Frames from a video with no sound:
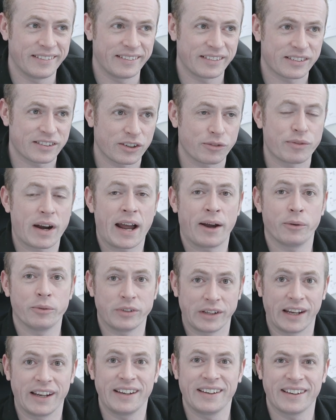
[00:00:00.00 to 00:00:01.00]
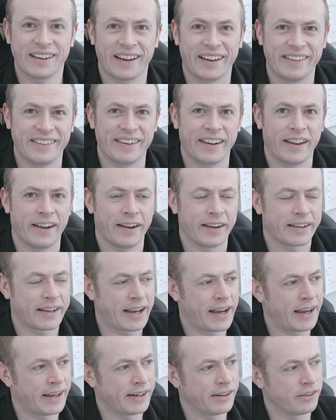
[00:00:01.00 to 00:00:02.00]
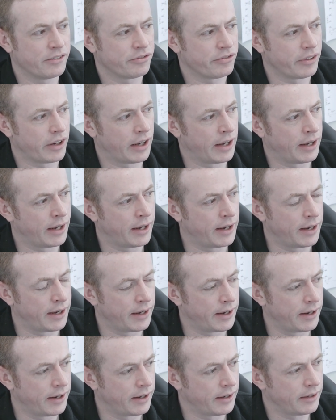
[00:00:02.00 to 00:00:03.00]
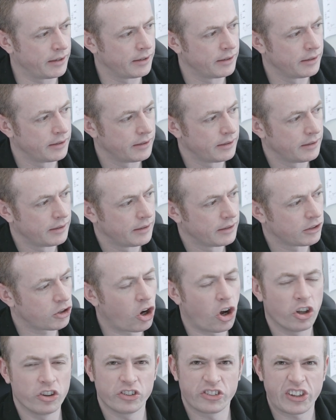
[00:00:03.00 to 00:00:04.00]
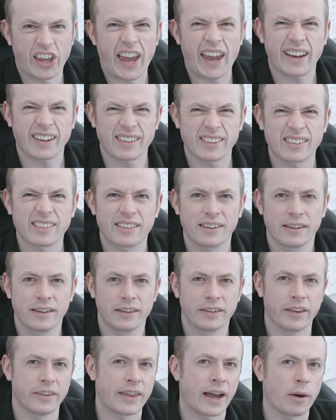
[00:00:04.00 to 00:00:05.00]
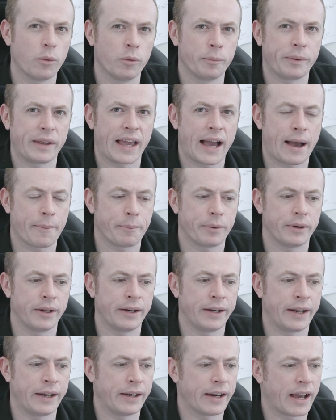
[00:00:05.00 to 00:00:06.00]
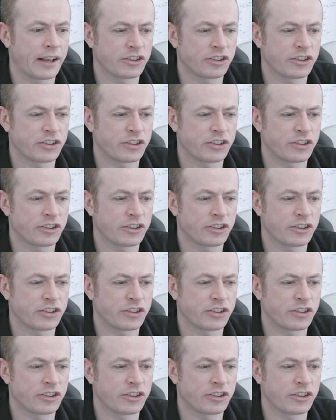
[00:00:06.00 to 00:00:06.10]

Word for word: surrounding and the kind of uh, context that that would be happening in.